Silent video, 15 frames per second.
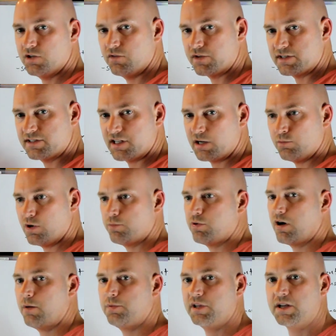you can set them up
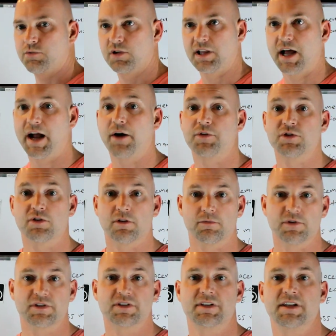properly and rely on your
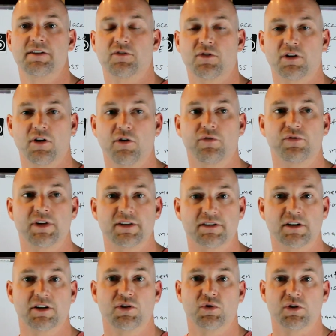receiver. Hopefully it's
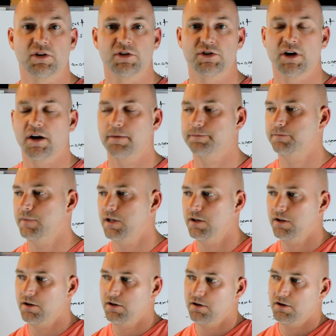going to do a good job.
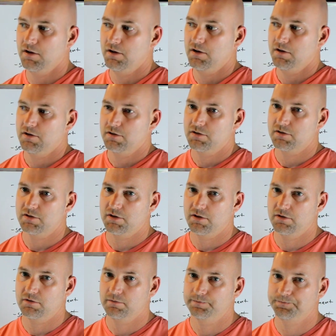
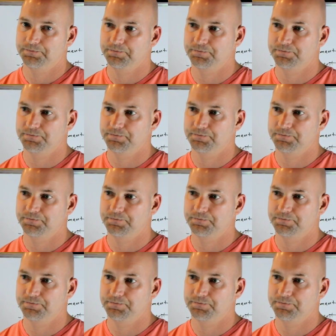So,